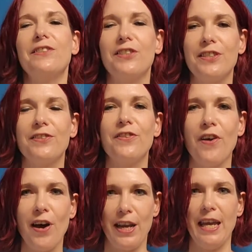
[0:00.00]
does
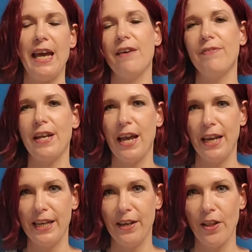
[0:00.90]
not have an
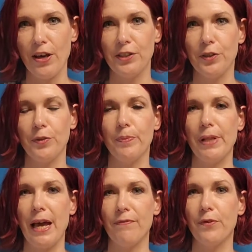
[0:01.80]
ideological
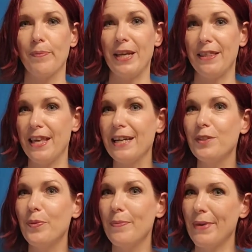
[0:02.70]
platform, and
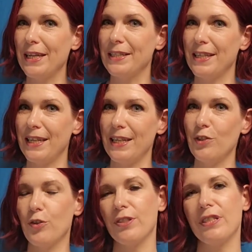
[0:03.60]
that's what makes it
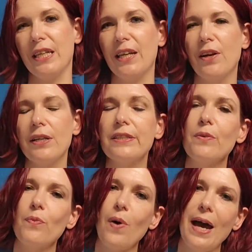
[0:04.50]
interesting and
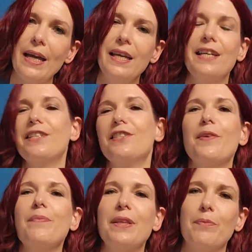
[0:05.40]
also why
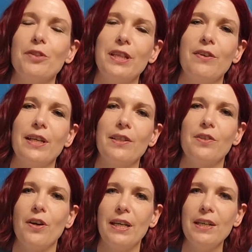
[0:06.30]
some
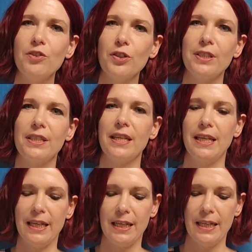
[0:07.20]
libertarians are interested
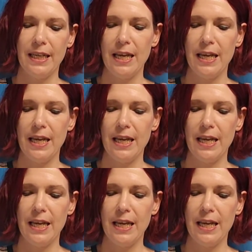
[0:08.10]
in it.